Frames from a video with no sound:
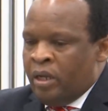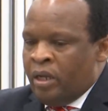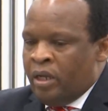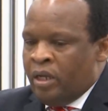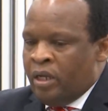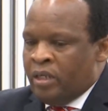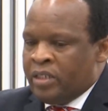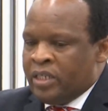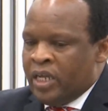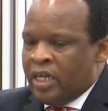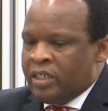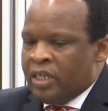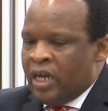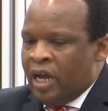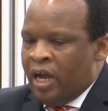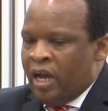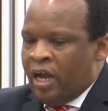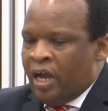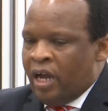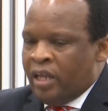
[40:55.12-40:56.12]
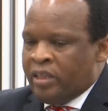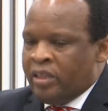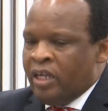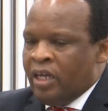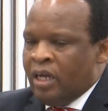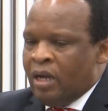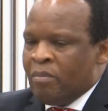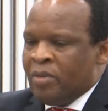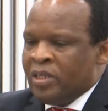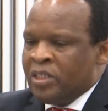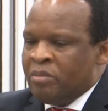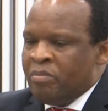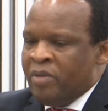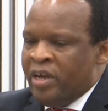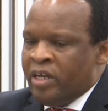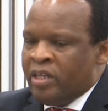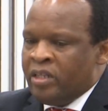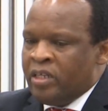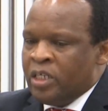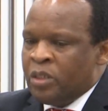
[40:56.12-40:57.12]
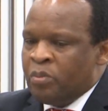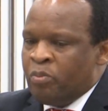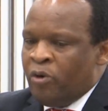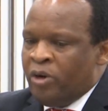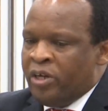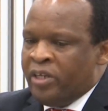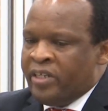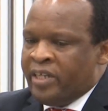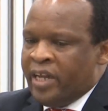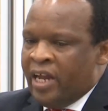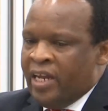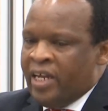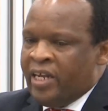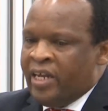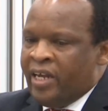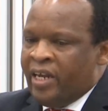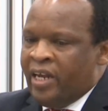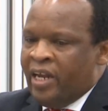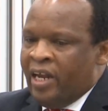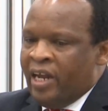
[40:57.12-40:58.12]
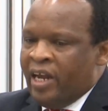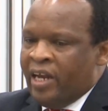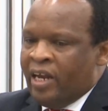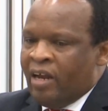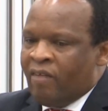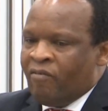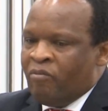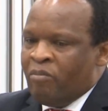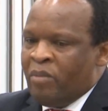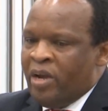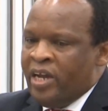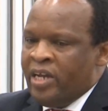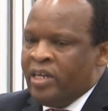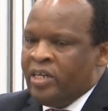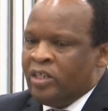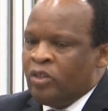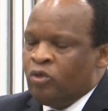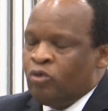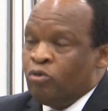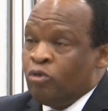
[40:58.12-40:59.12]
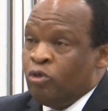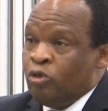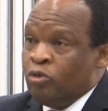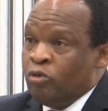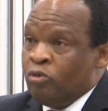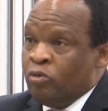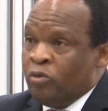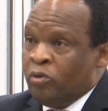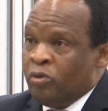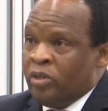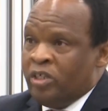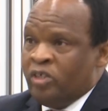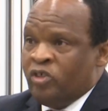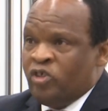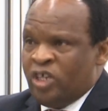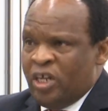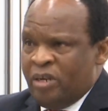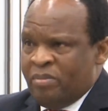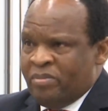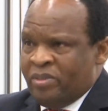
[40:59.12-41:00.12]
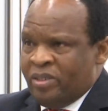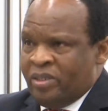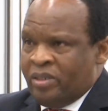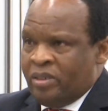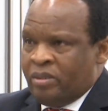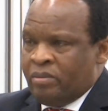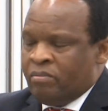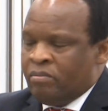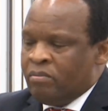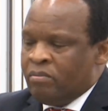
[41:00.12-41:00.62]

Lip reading: Is that I think I must make this point delicately, and I've made it to you in chambers,